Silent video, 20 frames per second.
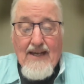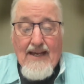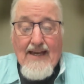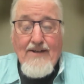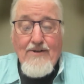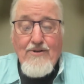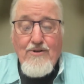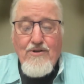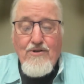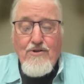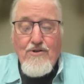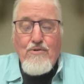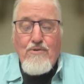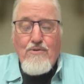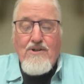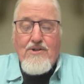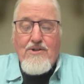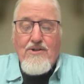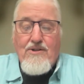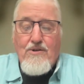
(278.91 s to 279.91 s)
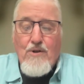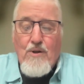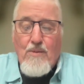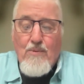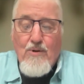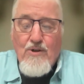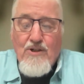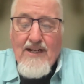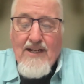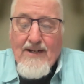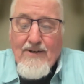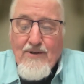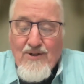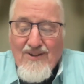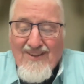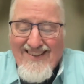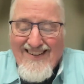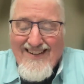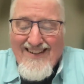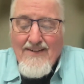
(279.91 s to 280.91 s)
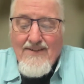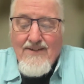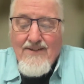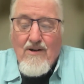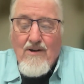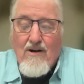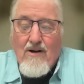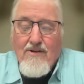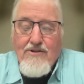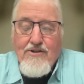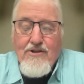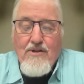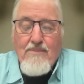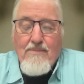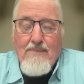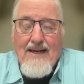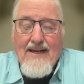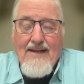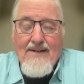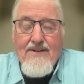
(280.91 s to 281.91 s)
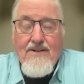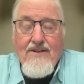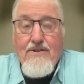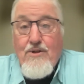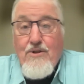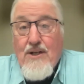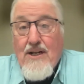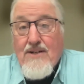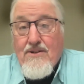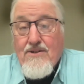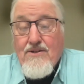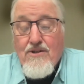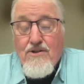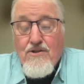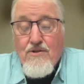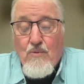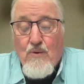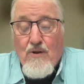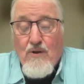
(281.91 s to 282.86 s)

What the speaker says: Ancient Jewish interpretation linked God's command in Genesis